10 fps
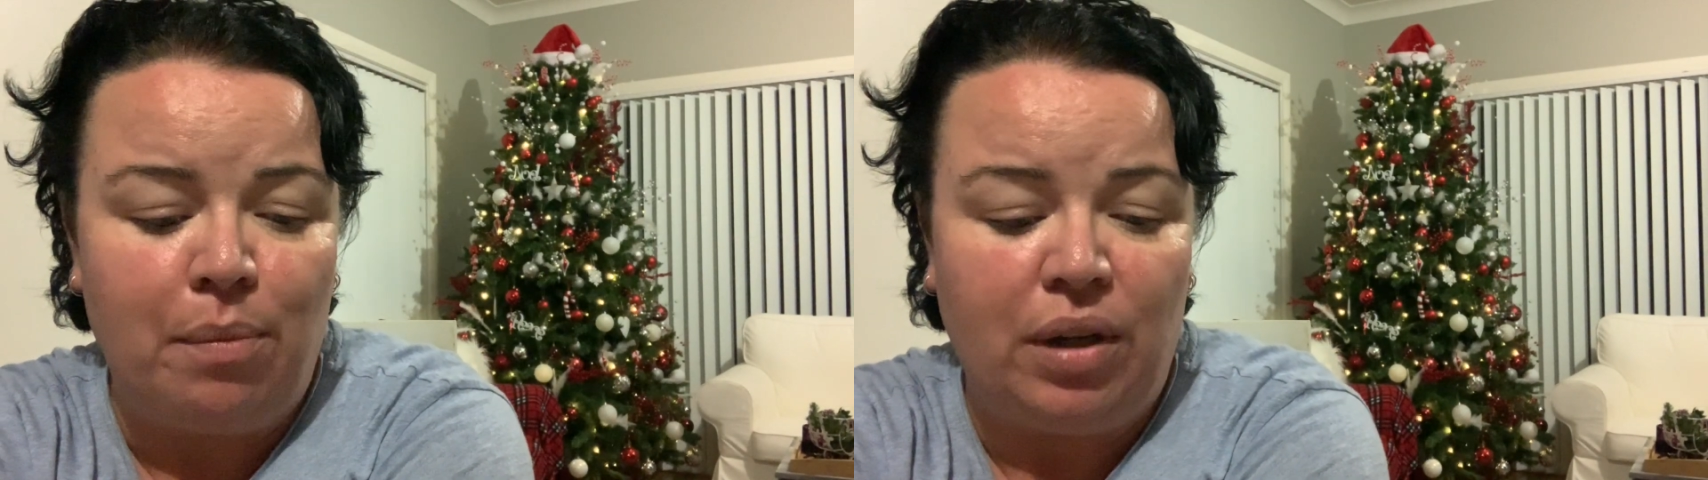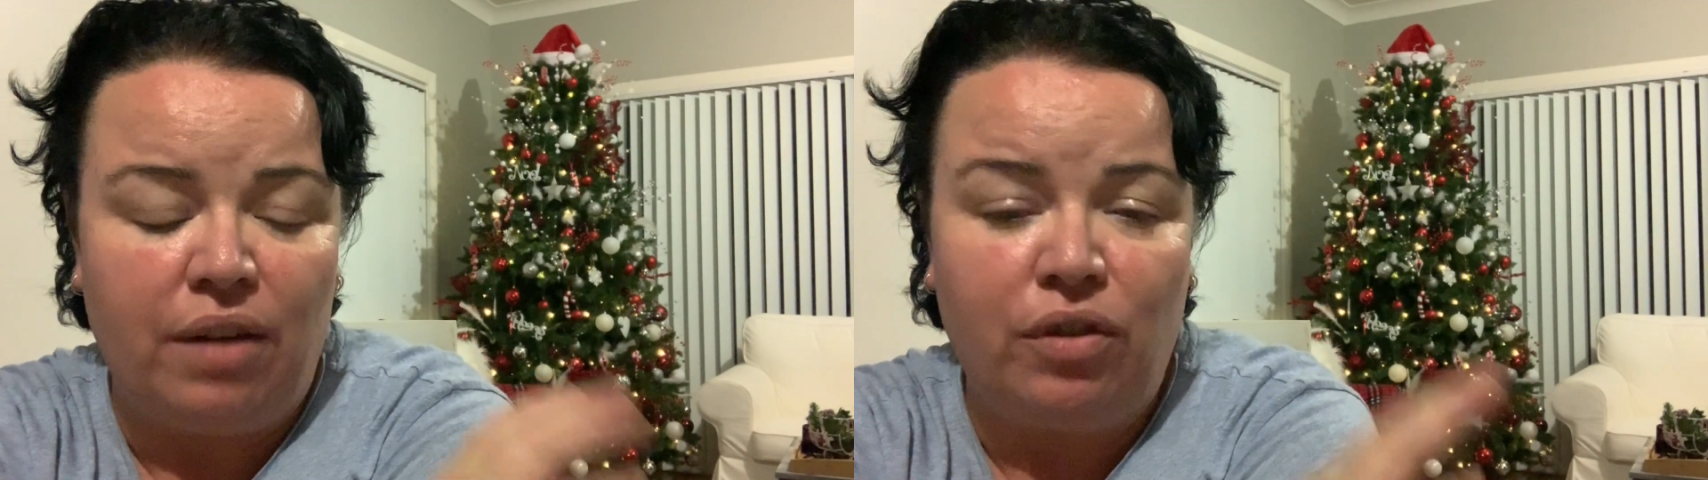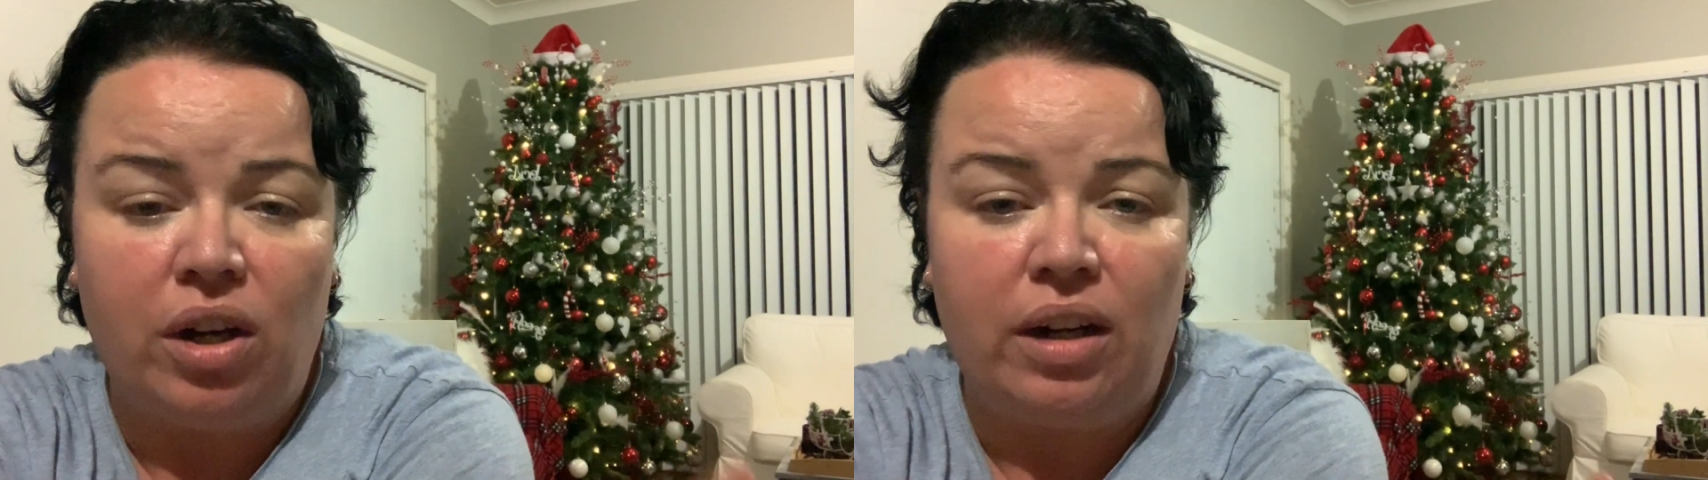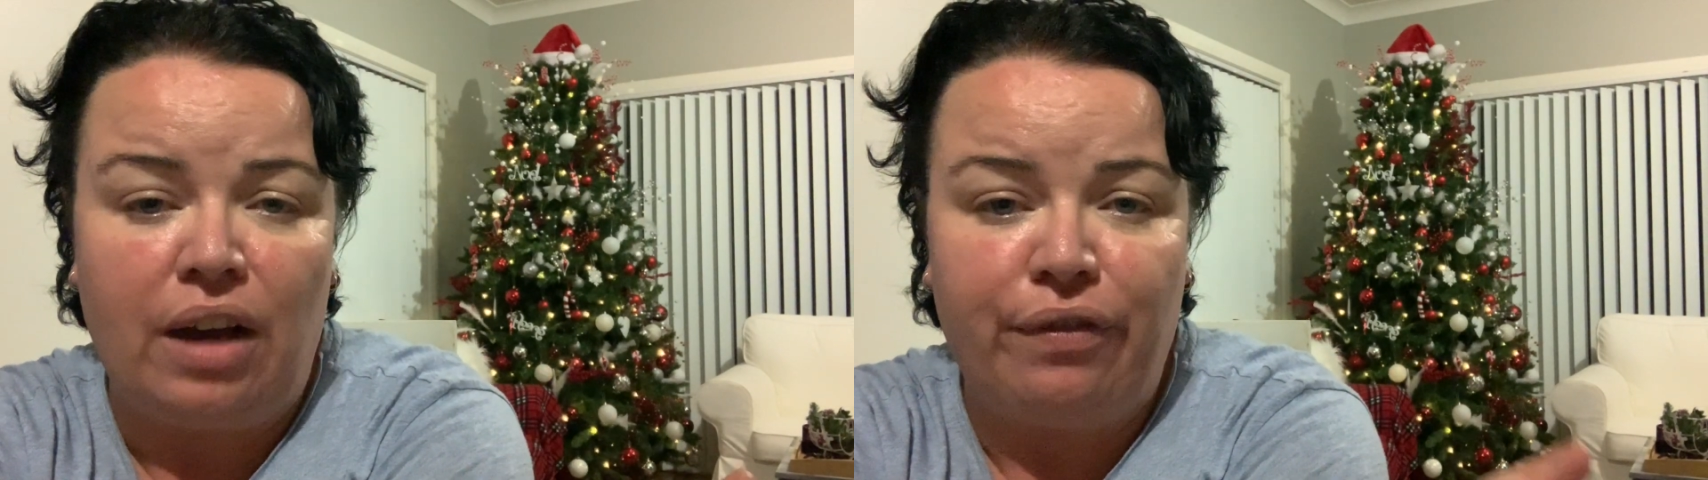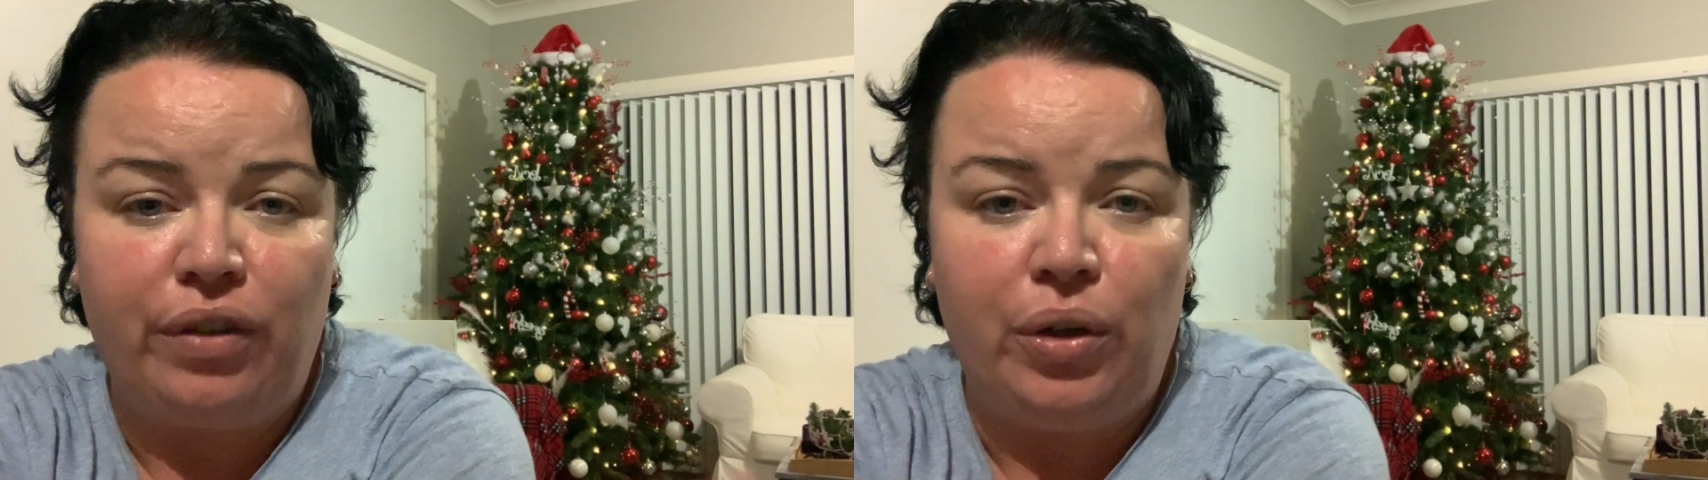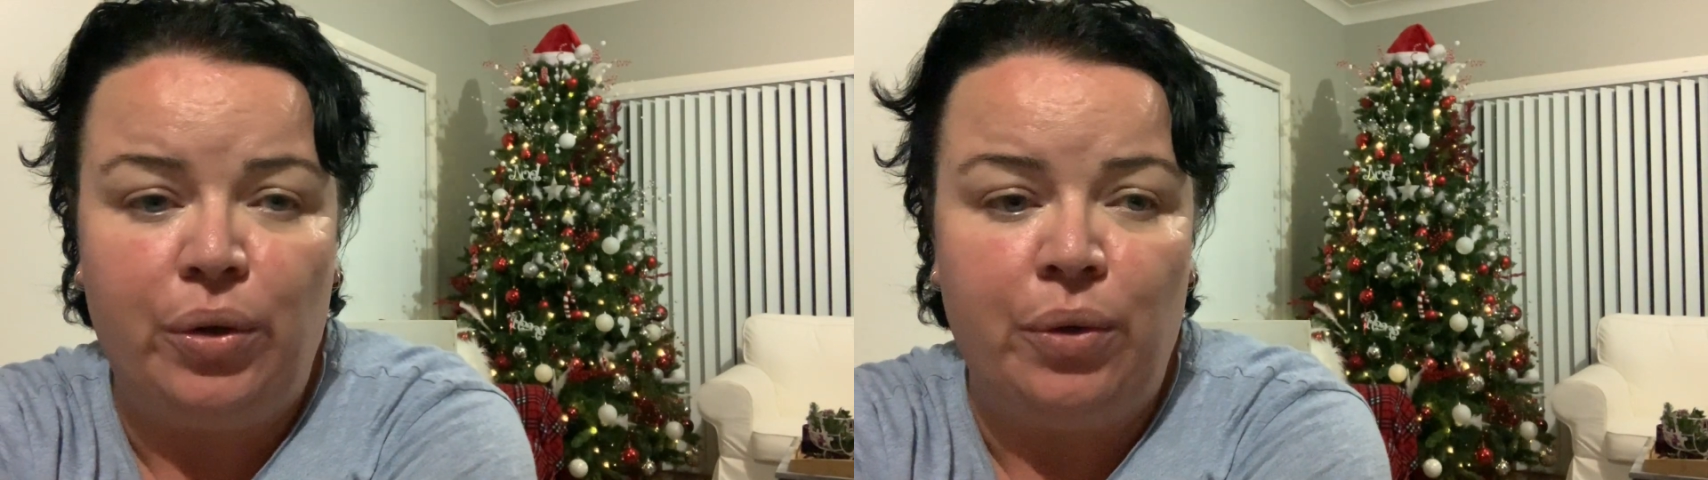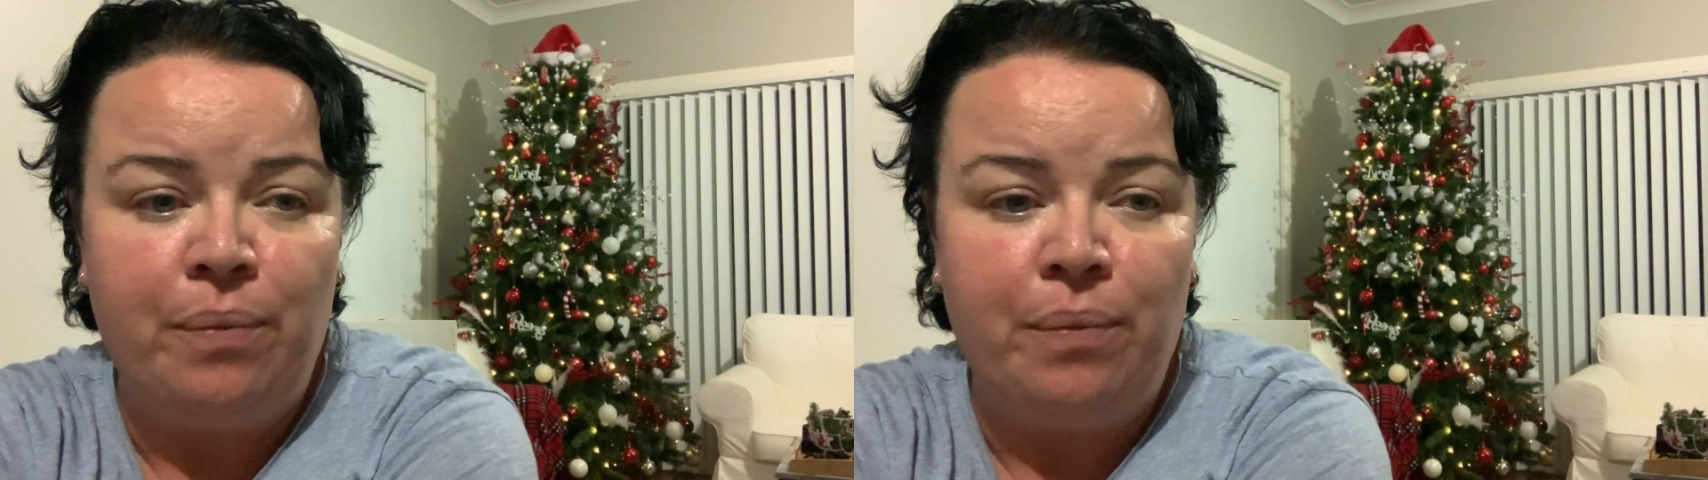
but I've got a few,